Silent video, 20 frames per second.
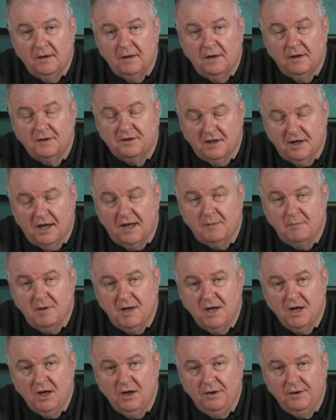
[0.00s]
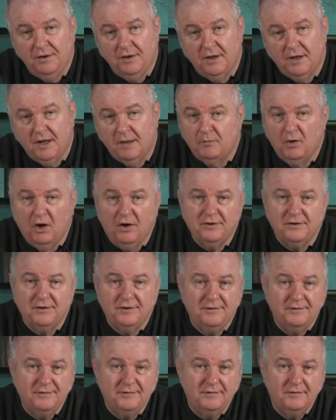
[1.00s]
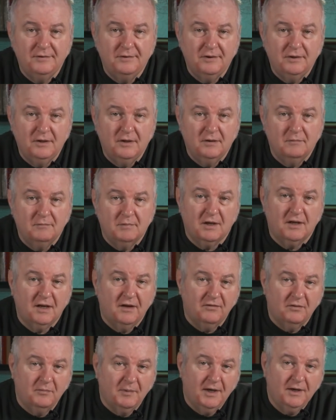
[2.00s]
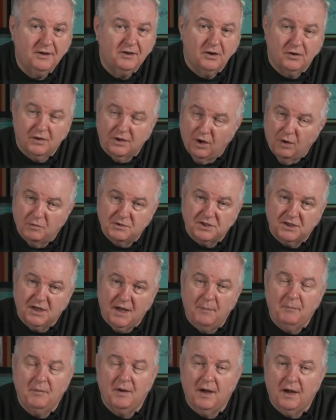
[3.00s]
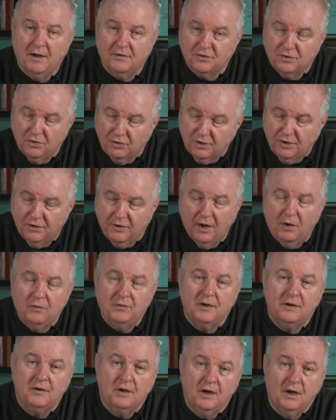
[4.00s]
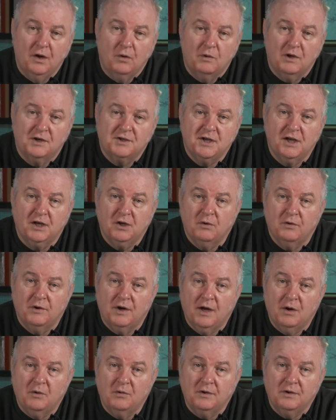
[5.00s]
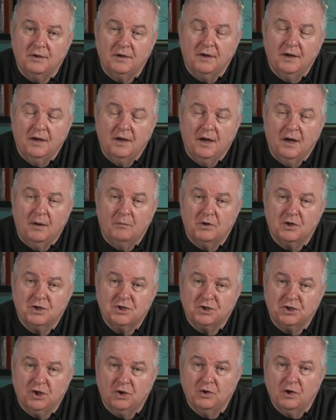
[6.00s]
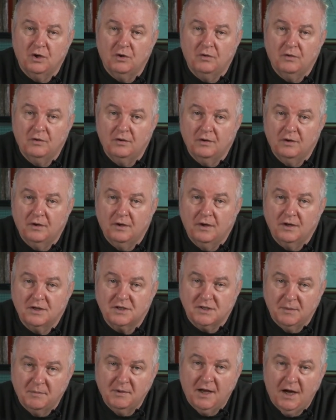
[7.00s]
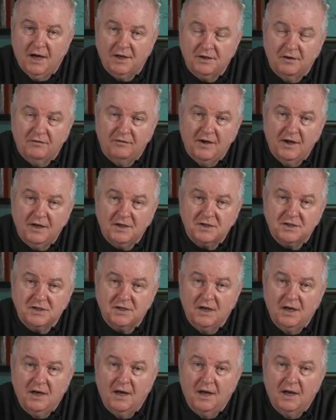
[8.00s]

Until I'm in here, and I'm not. But never mind, you can always come and talk around. We'll take you around and we'll show you some of the artefacts.